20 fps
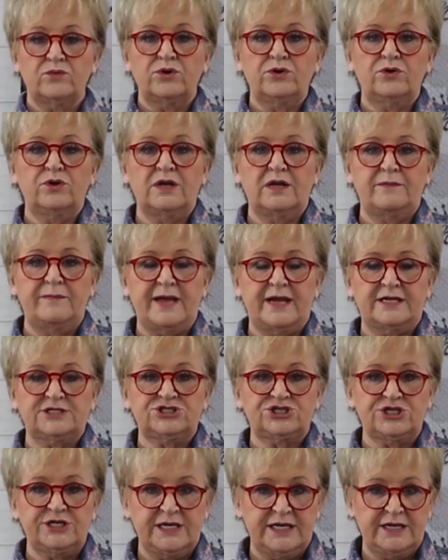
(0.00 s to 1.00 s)
rule about
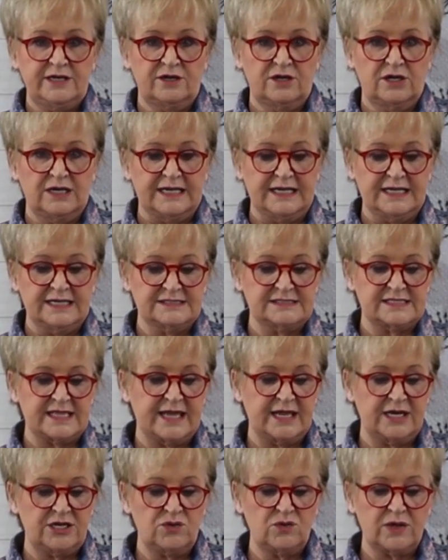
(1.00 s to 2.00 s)
chenille is
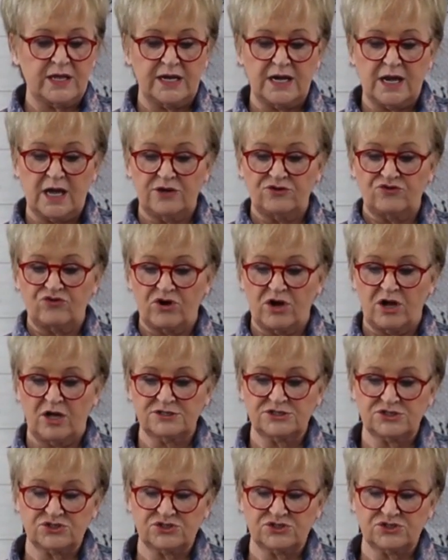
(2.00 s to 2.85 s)
that you cannot draw